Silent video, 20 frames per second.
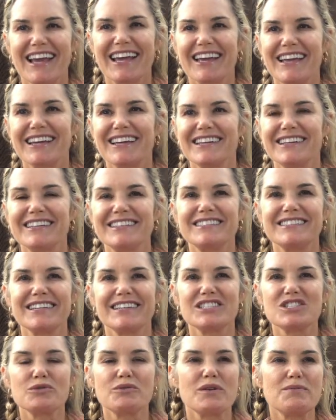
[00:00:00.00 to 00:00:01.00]
And
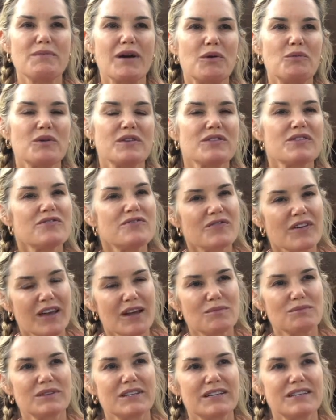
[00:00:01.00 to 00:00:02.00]
so we met with the
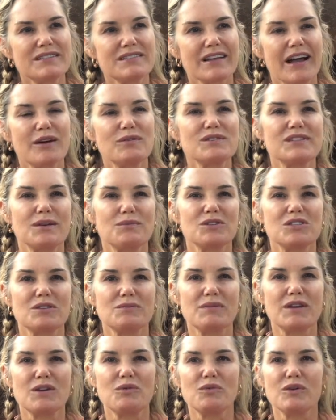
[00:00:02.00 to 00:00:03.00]
families. I was able to
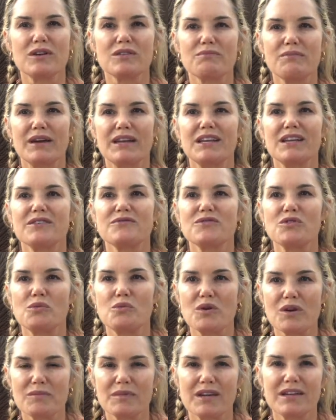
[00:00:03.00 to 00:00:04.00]
meet with many of the
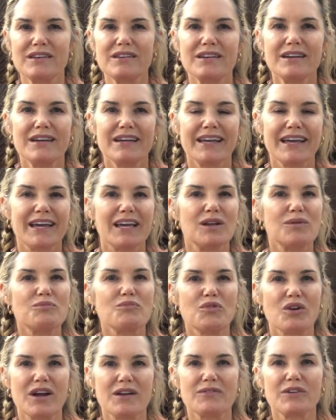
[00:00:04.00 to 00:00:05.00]
women in
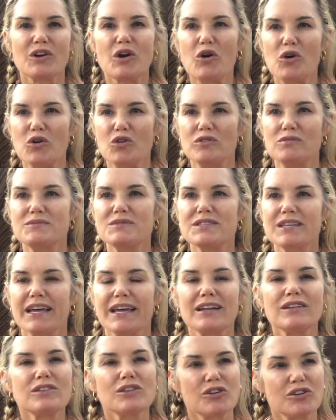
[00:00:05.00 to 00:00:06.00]
private homes
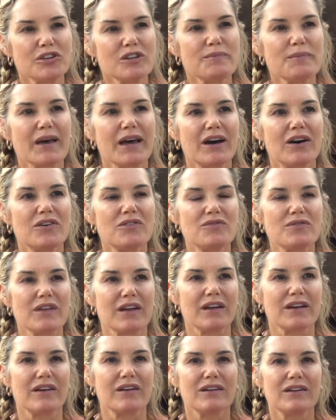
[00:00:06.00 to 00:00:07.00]
and learn about
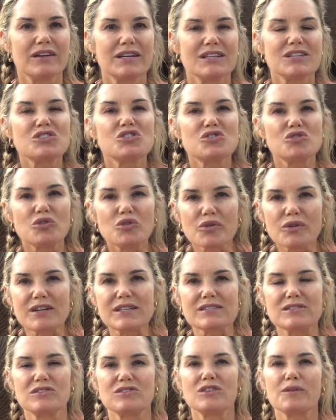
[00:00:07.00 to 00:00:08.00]
their
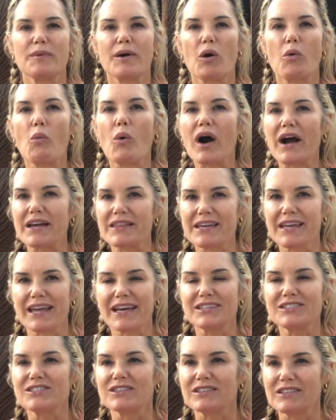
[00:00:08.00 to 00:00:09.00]
stories, learn about why they
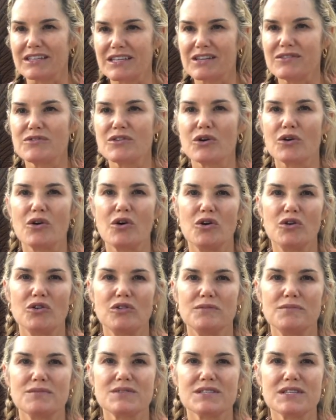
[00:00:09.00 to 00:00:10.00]
had to leave their
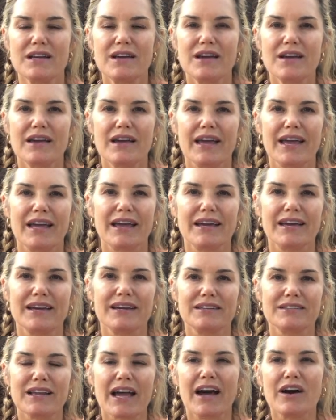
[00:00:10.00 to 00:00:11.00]
homes
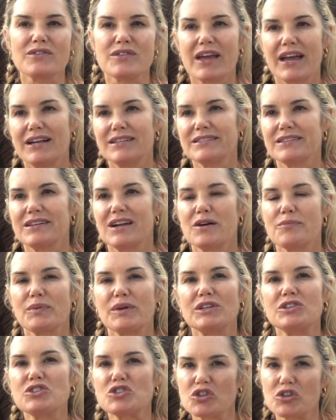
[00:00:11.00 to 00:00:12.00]
and how they ended up
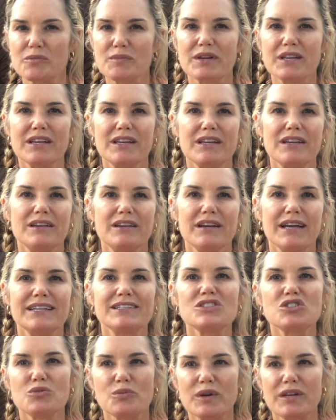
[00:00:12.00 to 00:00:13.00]
in Germany
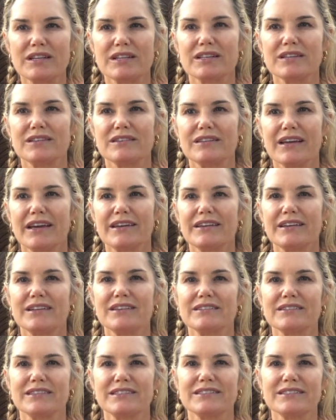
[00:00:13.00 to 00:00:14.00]
and Sweden and
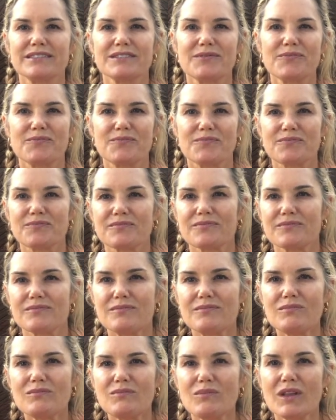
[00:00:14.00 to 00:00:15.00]
England.
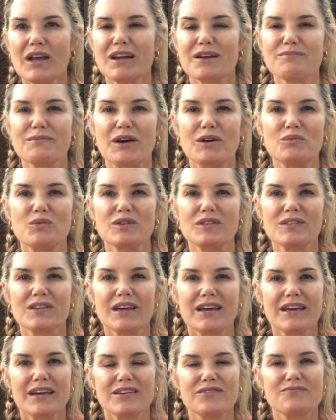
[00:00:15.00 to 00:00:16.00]
I met with
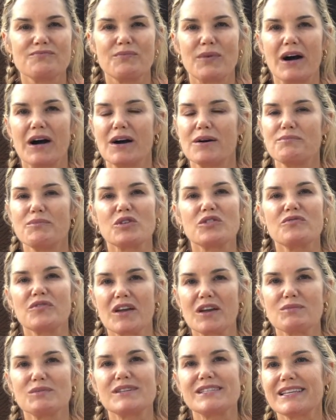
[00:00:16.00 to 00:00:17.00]
both
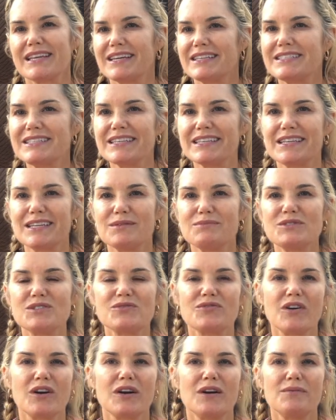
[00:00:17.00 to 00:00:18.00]
families and
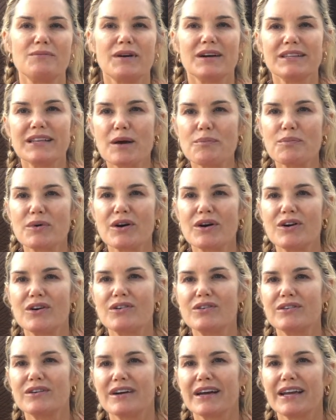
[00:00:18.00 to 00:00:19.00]
teens from
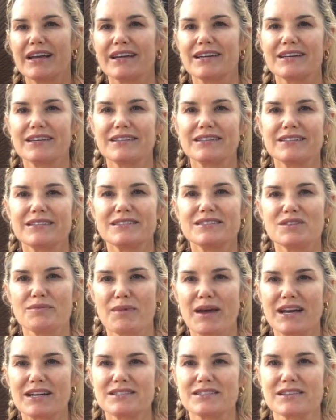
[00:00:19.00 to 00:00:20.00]
Aleppo and
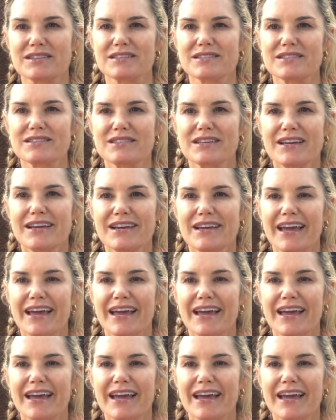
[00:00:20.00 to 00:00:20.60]
Damascus.